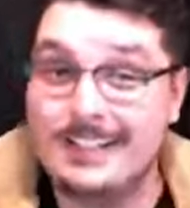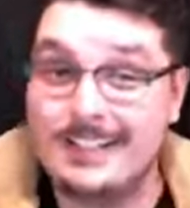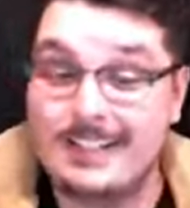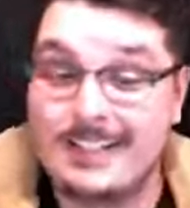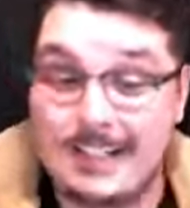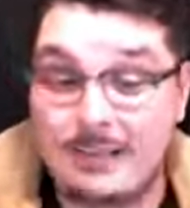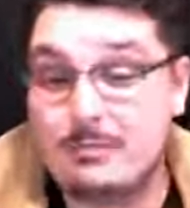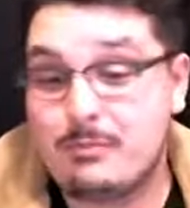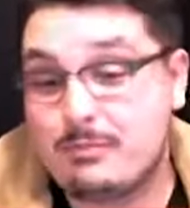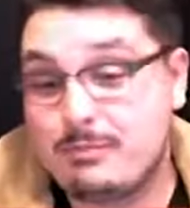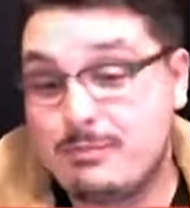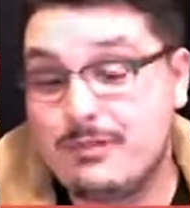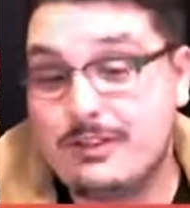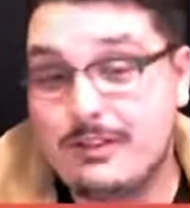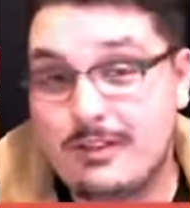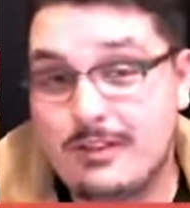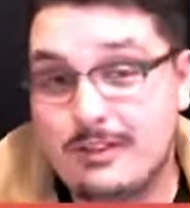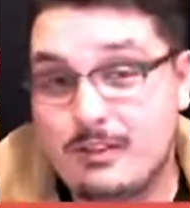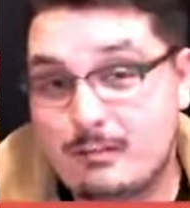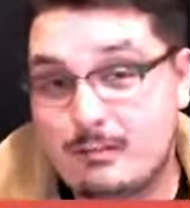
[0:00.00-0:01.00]

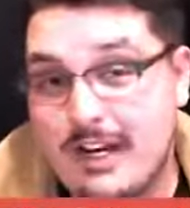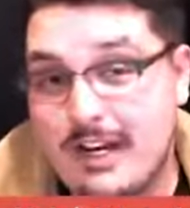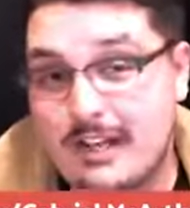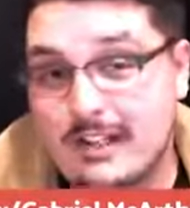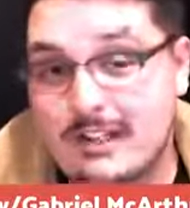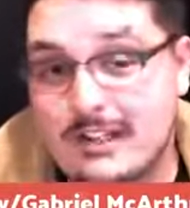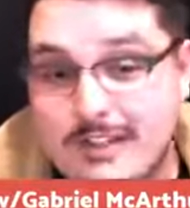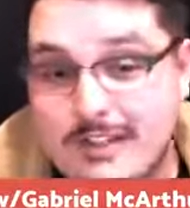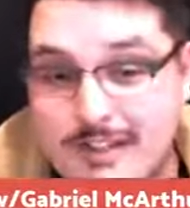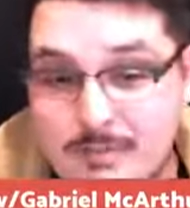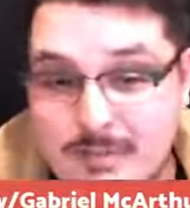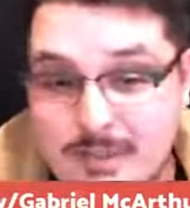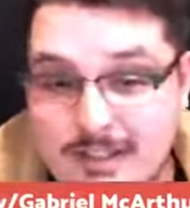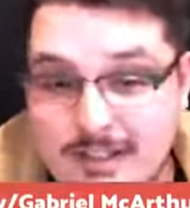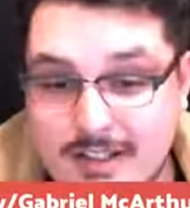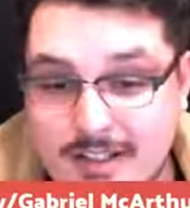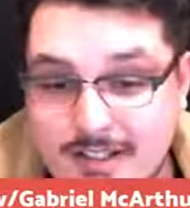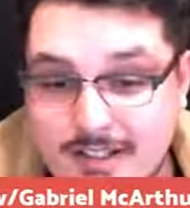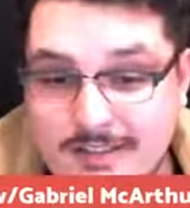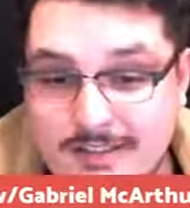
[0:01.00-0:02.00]
Practically
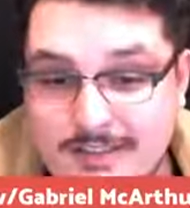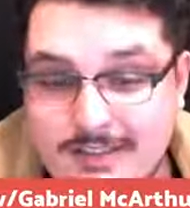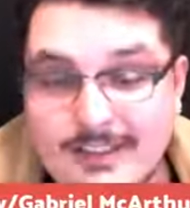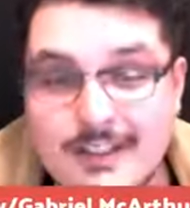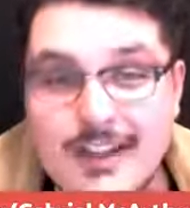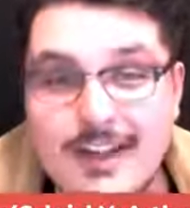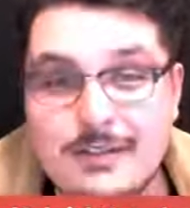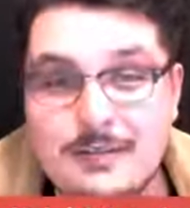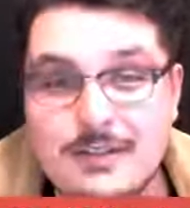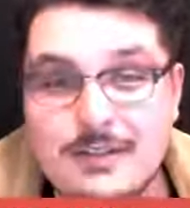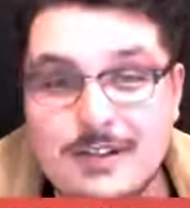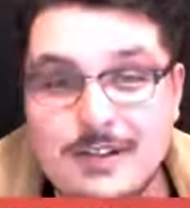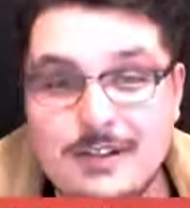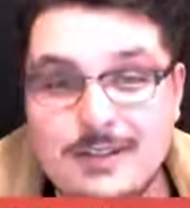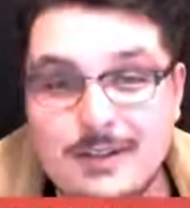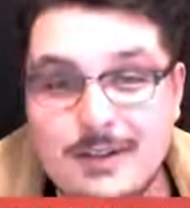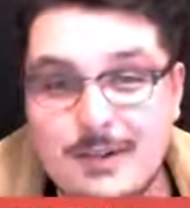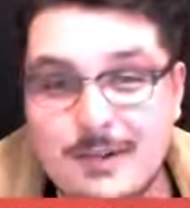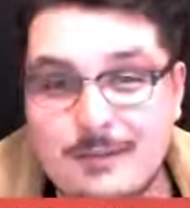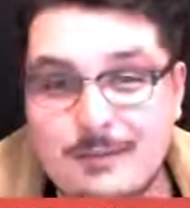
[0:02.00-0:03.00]
speaking, I would say
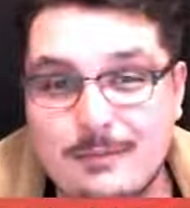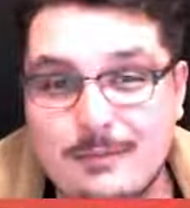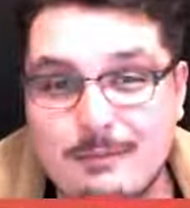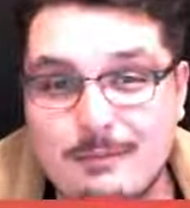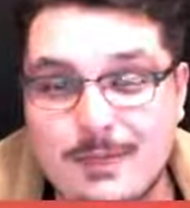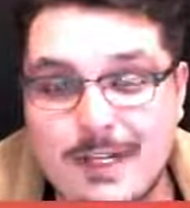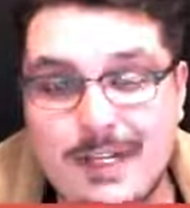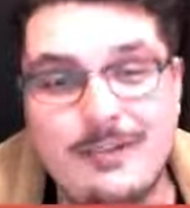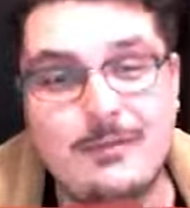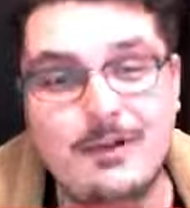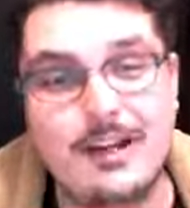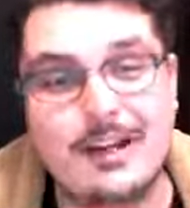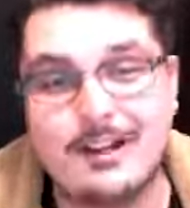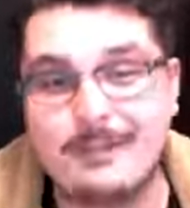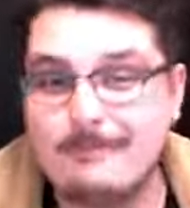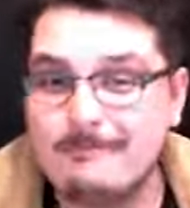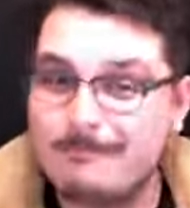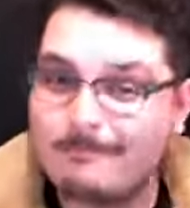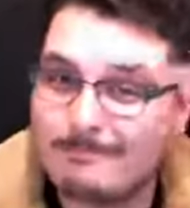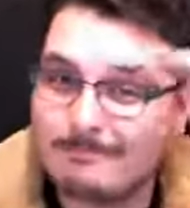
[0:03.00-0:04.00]
so. But
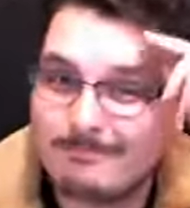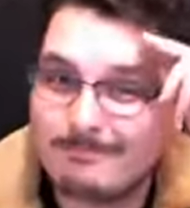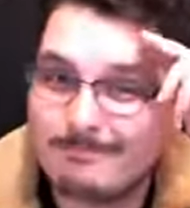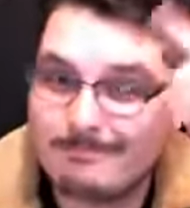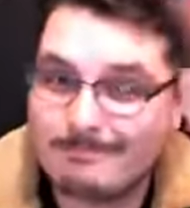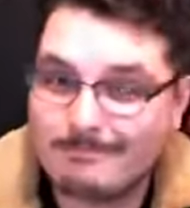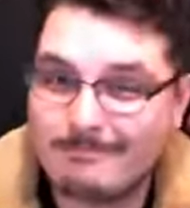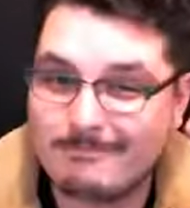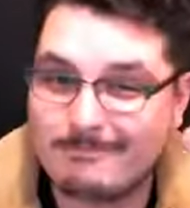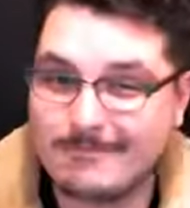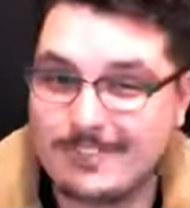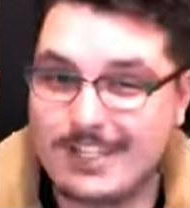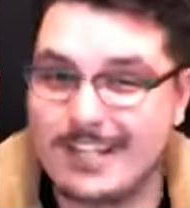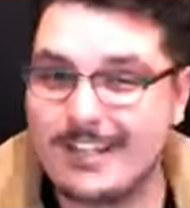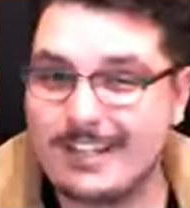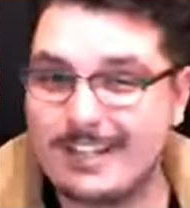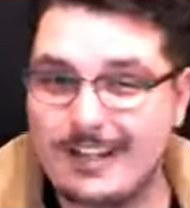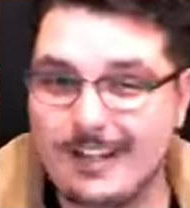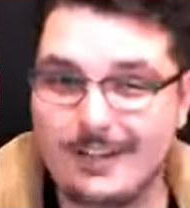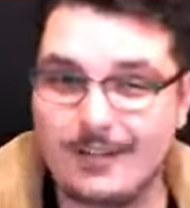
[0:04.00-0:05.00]
anyway,
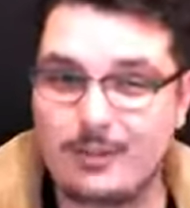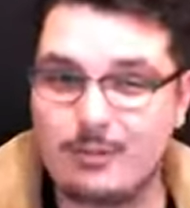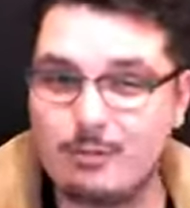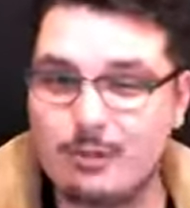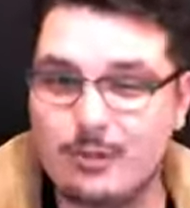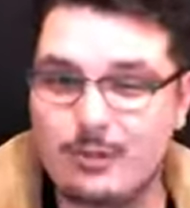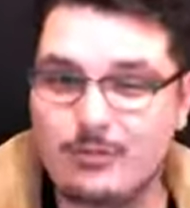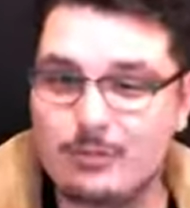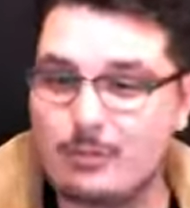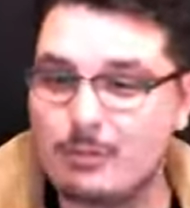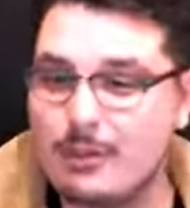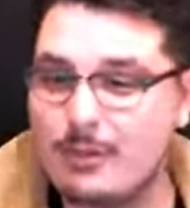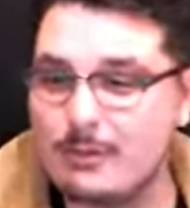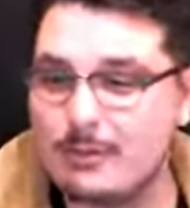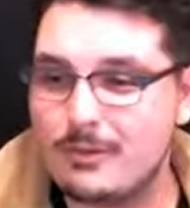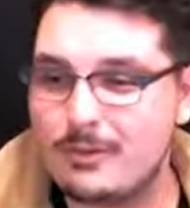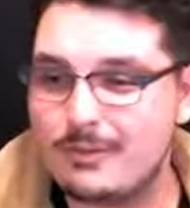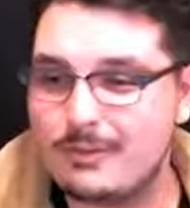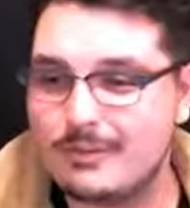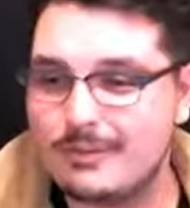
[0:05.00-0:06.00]
take care, you beautiful
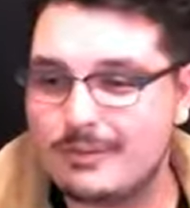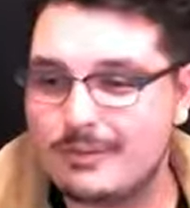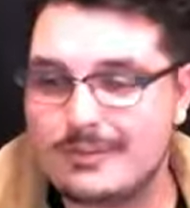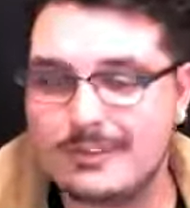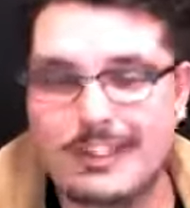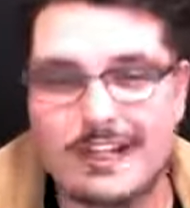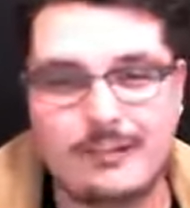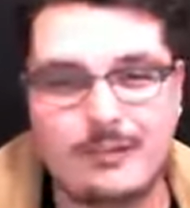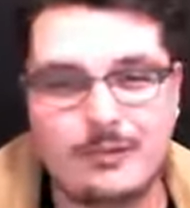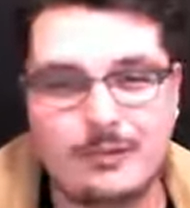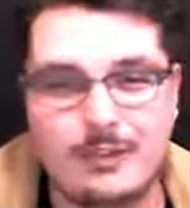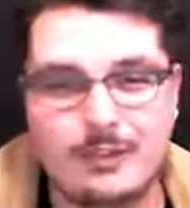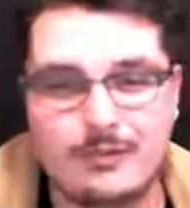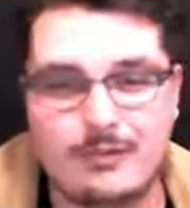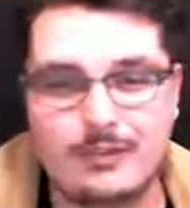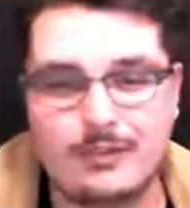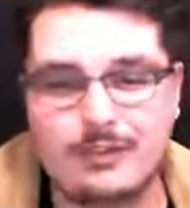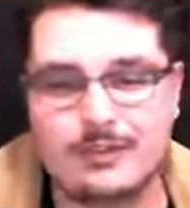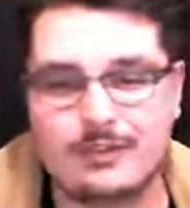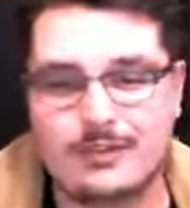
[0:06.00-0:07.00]
people, and have a
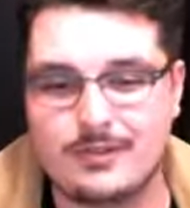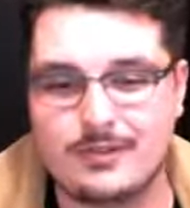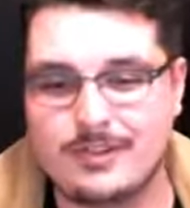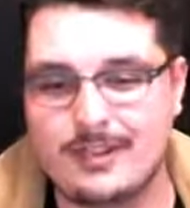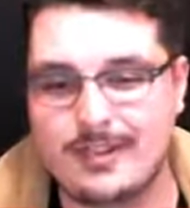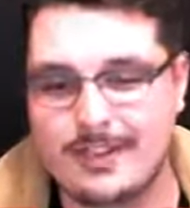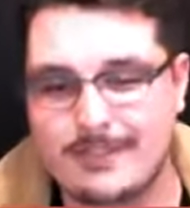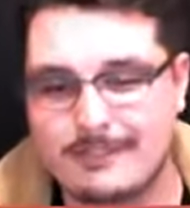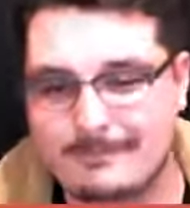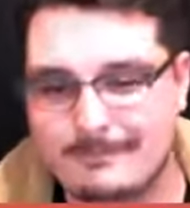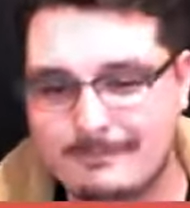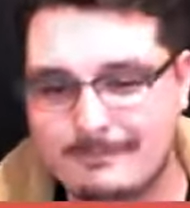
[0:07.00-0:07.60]
wonderful Tuesday.